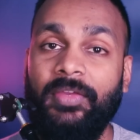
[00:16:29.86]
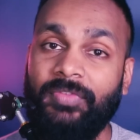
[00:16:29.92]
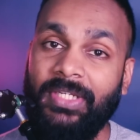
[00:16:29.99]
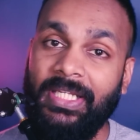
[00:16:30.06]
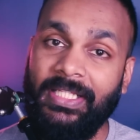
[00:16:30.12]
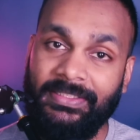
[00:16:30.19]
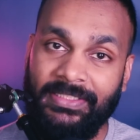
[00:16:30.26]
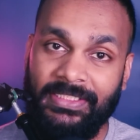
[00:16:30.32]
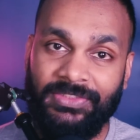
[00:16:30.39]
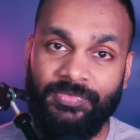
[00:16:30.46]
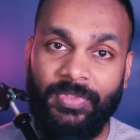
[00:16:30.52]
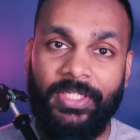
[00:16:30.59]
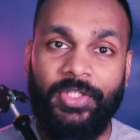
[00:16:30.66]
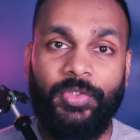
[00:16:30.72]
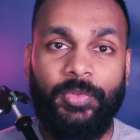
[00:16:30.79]
If you like this
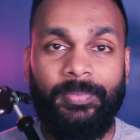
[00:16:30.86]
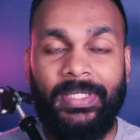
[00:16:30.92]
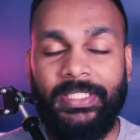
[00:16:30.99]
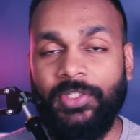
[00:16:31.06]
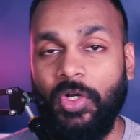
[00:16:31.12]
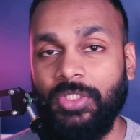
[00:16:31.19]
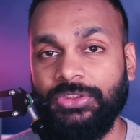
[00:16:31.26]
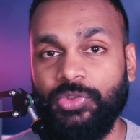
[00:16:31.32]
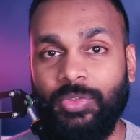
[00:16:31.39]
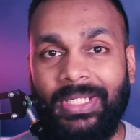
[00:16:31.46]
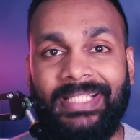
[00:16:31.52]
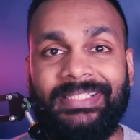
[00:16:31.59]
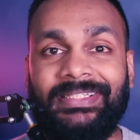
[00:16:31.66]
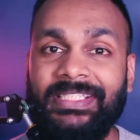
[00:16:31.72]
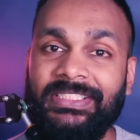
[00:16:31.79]
video, you might also
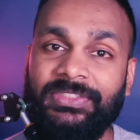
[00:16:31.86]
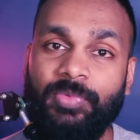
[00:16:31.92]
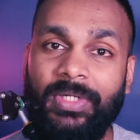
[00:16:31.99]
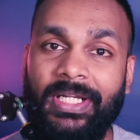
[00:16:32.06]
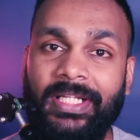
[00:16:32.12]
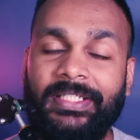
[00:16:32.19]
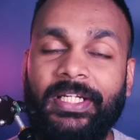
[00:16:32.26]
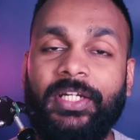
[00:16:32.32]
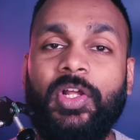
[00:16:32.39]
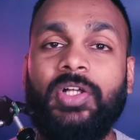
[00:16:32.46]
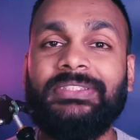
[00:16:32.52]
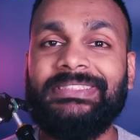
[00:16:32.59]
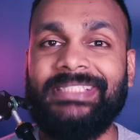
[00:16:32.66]
like this one I did on